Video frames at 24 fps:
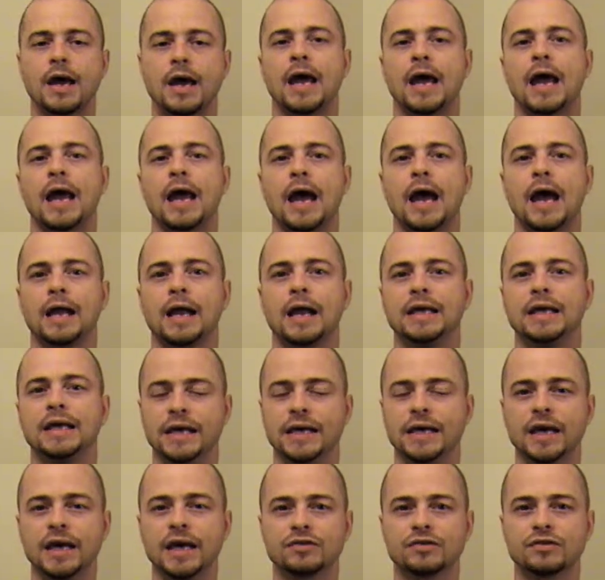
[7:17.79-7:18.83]
and he
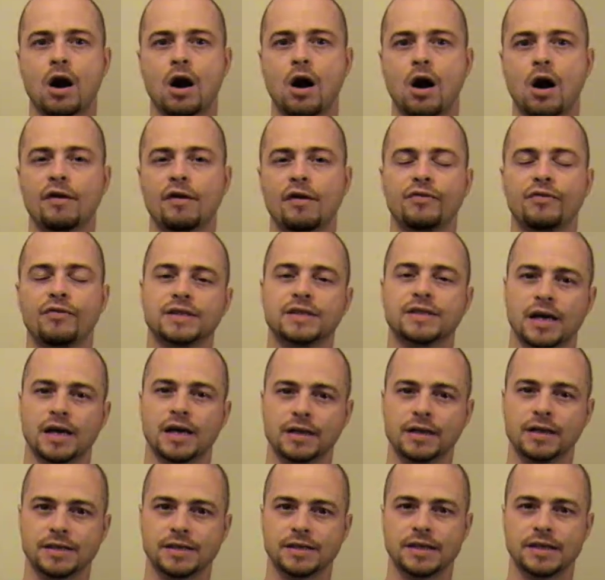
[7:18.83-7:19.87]
gives our offense a
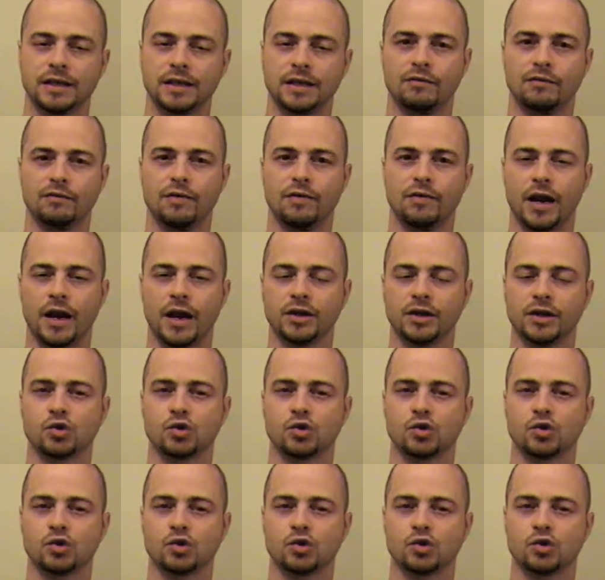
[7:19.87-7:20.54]
distinct advantage.